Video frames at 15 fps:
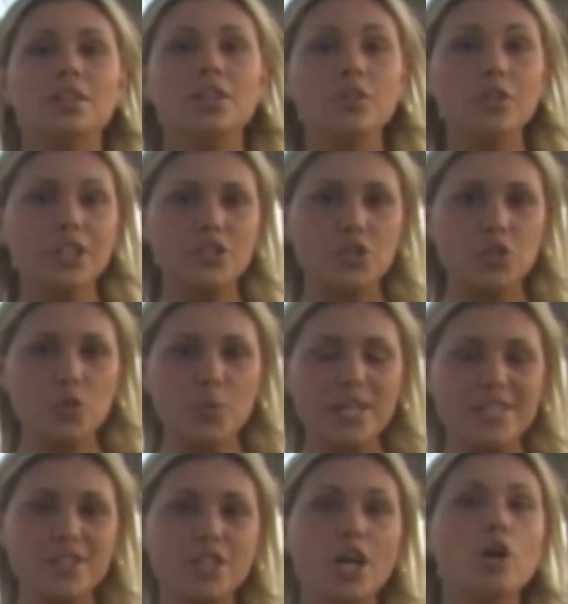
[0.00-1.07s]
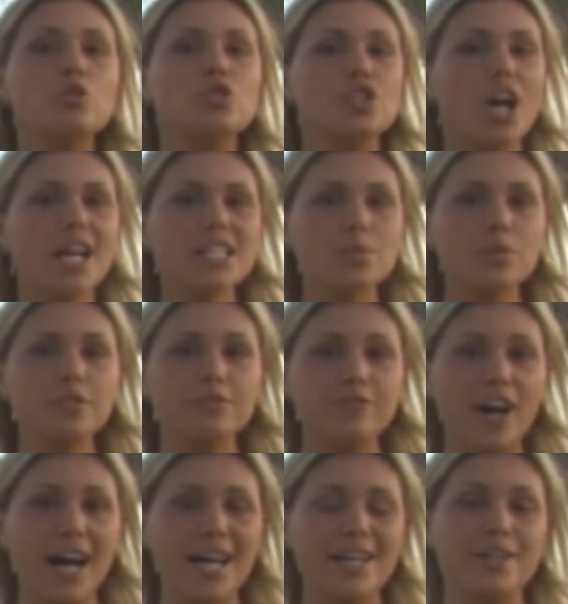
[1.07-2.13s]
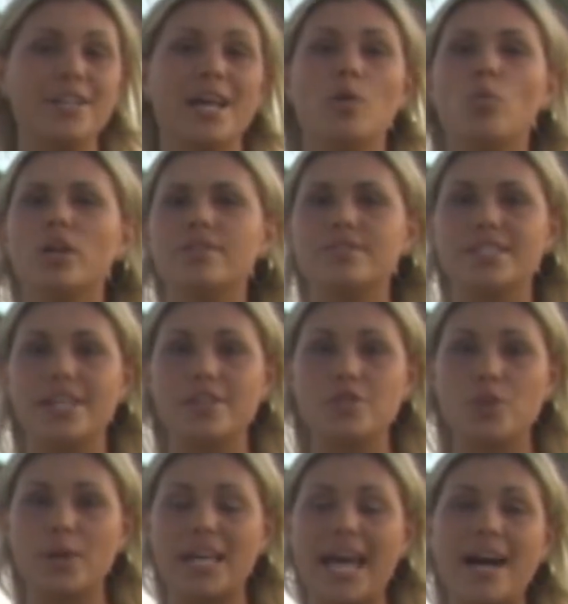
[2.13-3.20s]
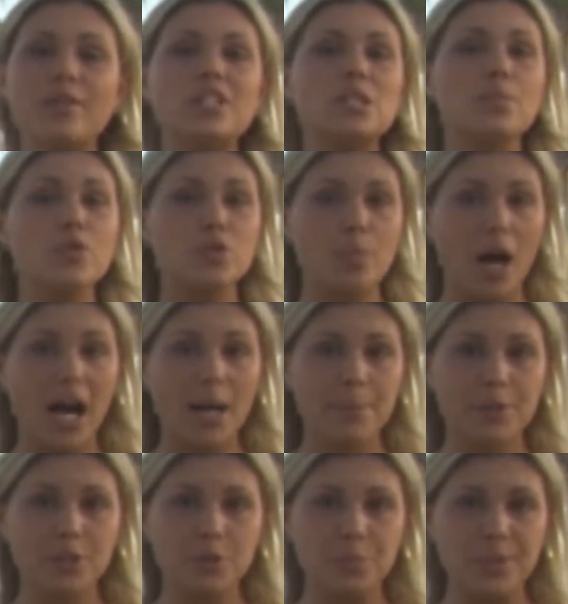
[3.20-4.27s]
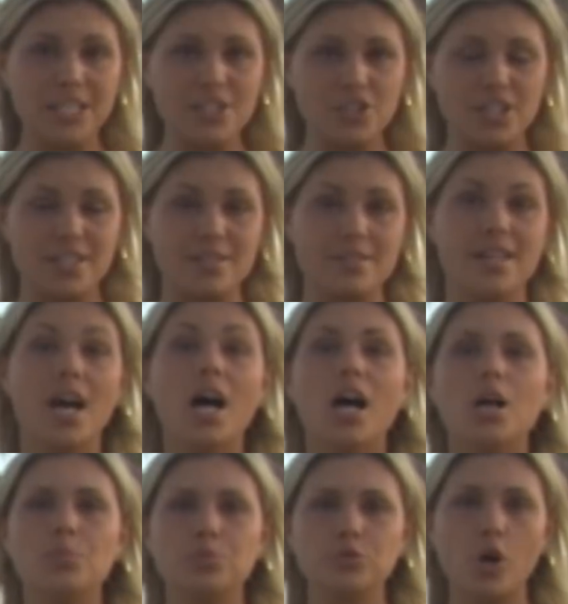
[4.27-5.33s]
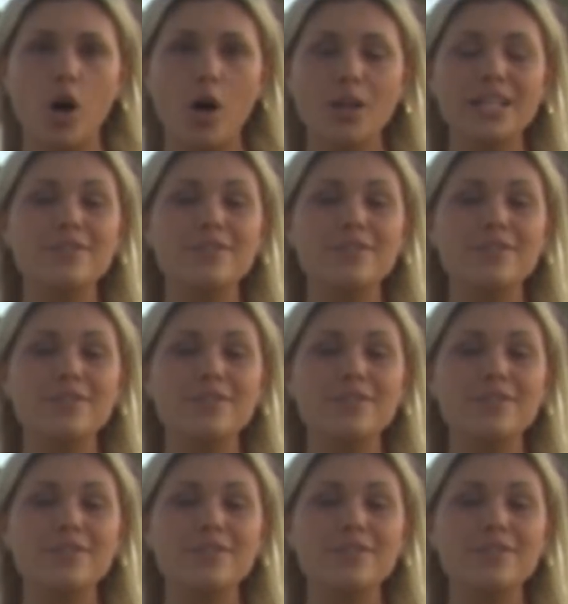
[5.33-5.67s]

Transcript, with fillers: Nearly two weeks ago, shots were fired at one of Sarasota County's most popular beaches, a brawl